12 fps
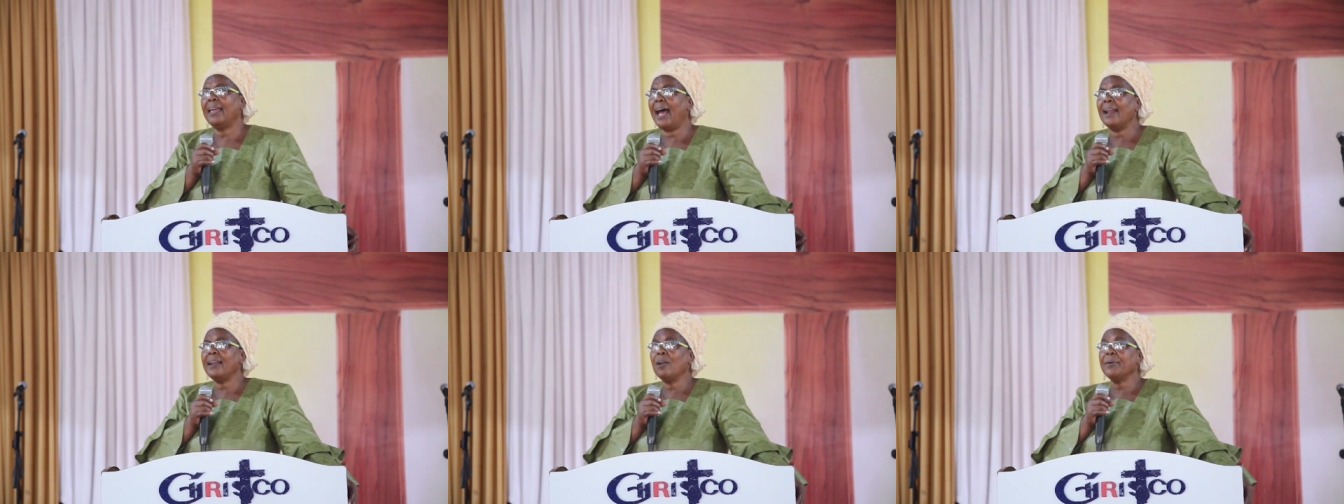
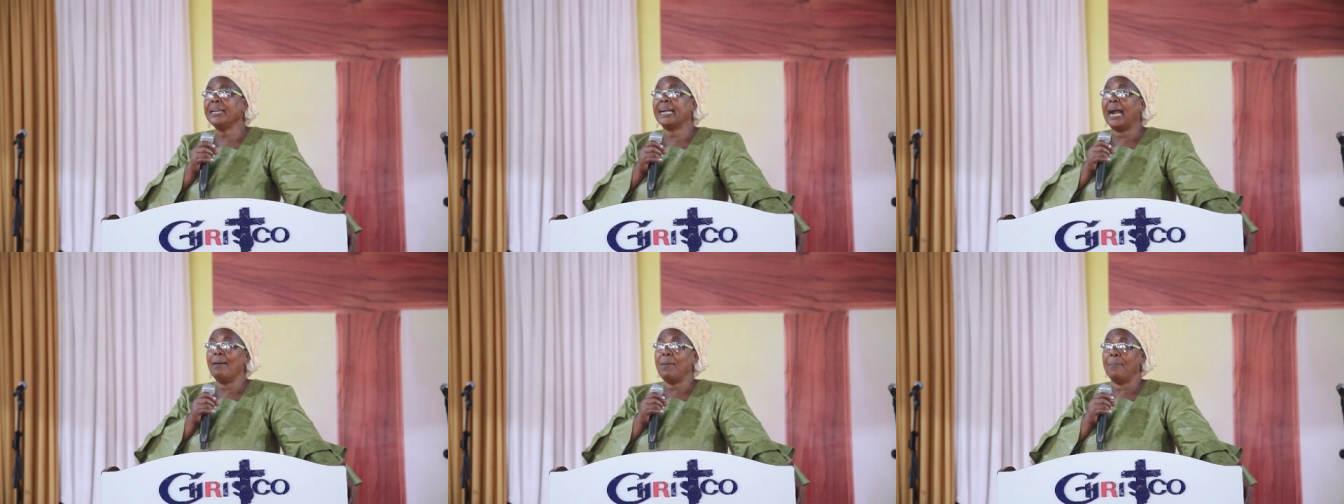And they will
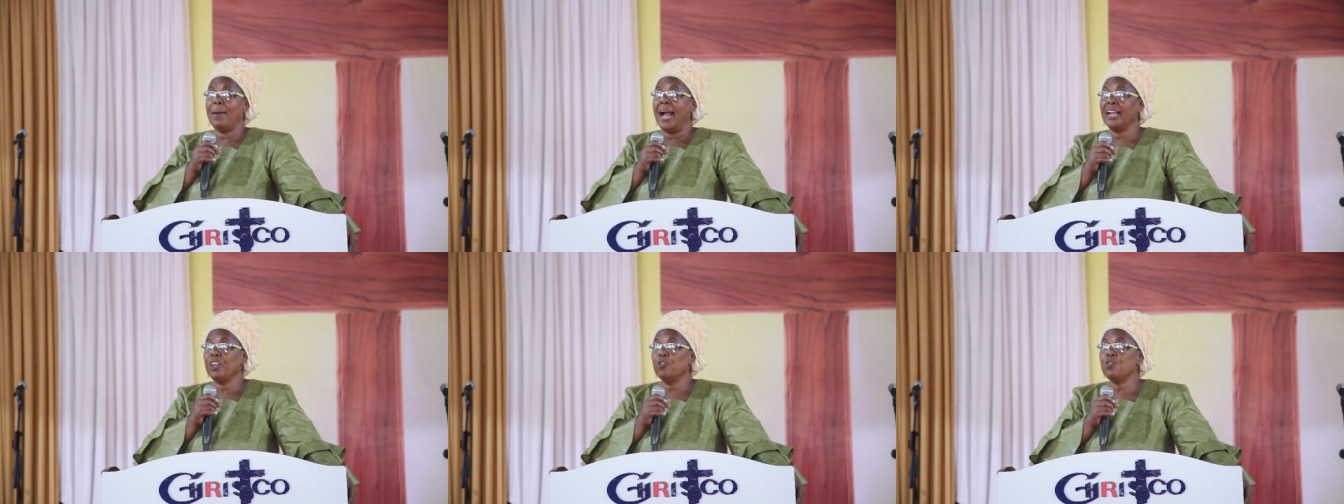come
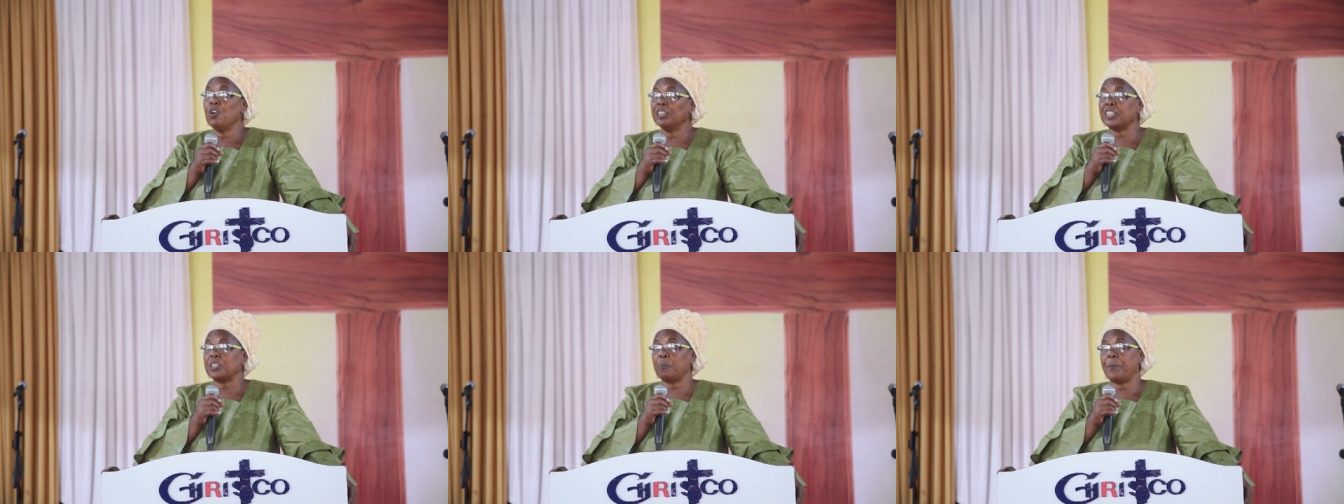among you,
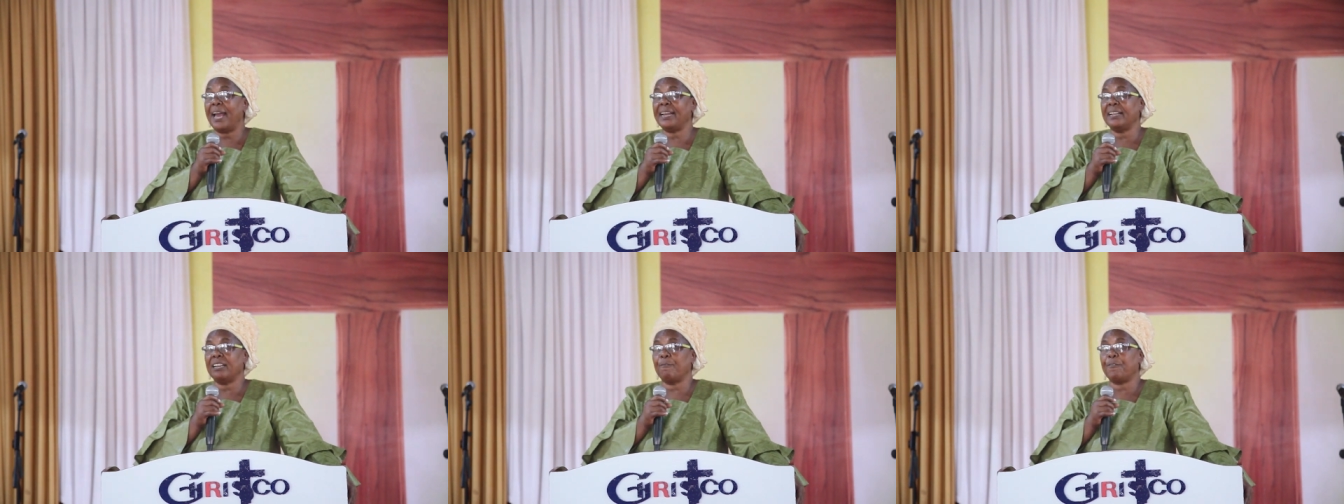not
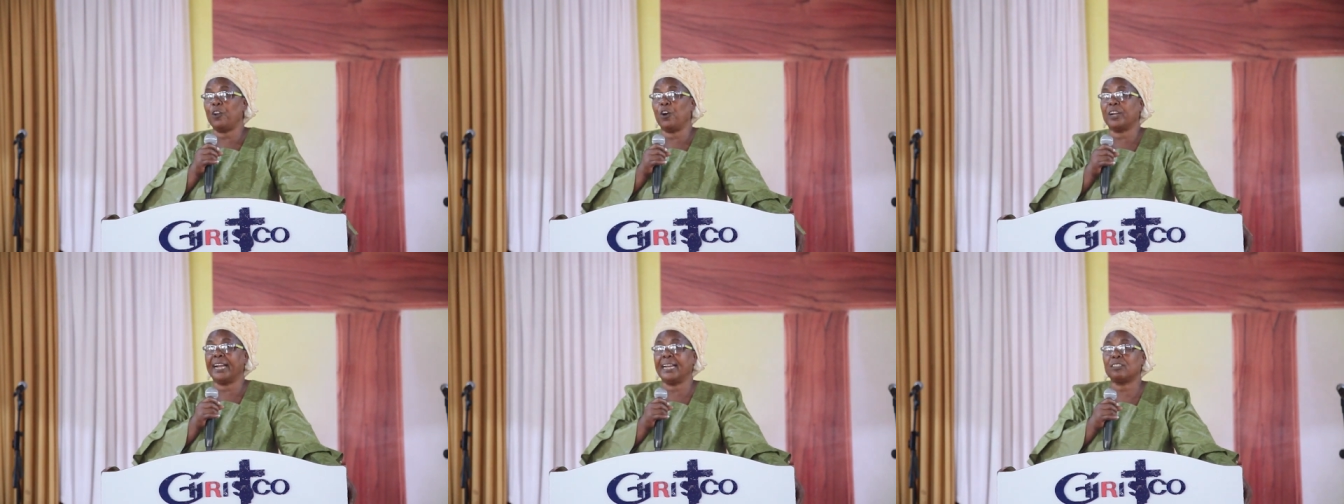sparing the
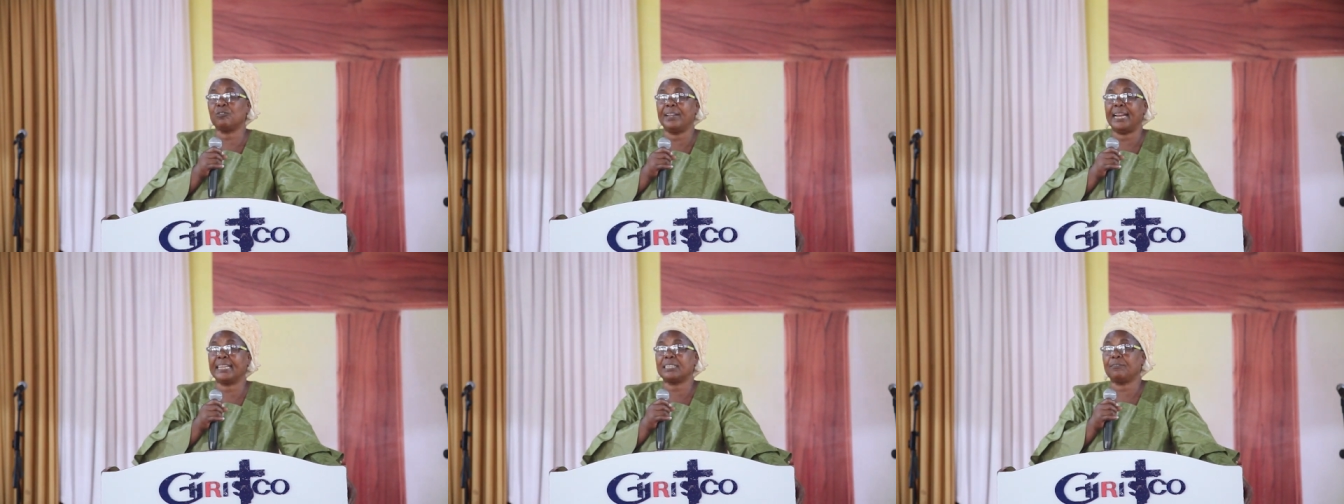flock. Get to the
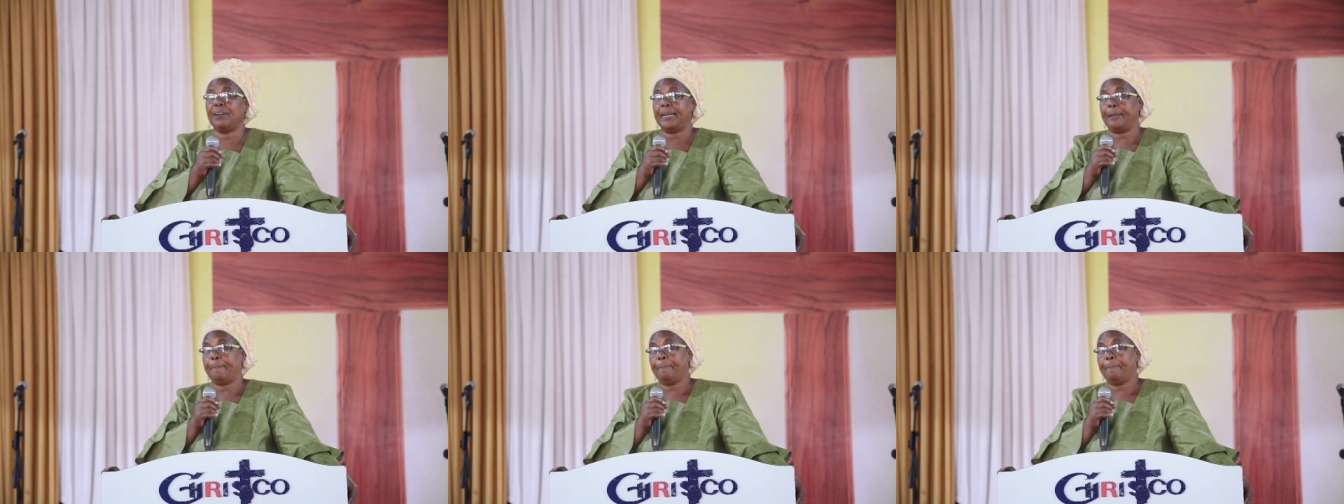next one.